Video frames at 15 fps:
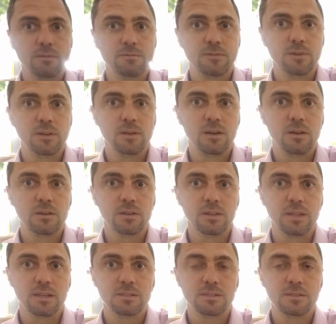for a lager
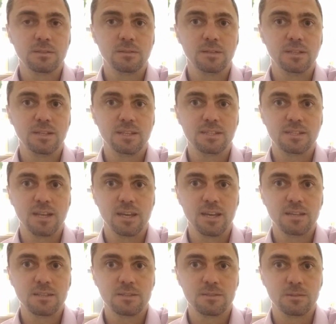that's still in its
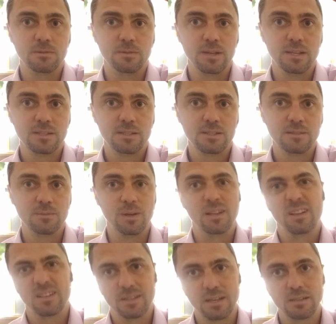diacetyl rest.
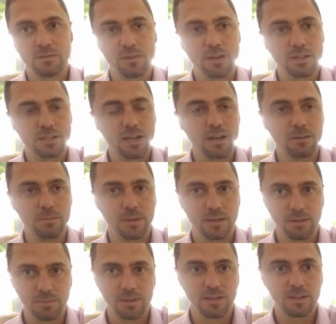Well, it's finished now, but I
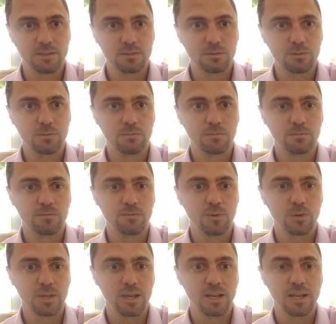mean it's
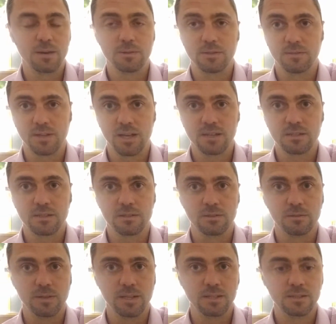48 hours of diacetyl
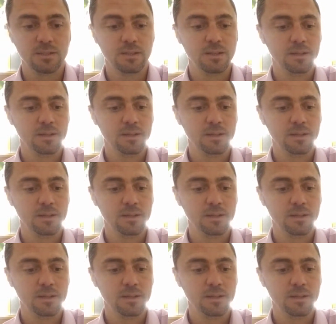rest.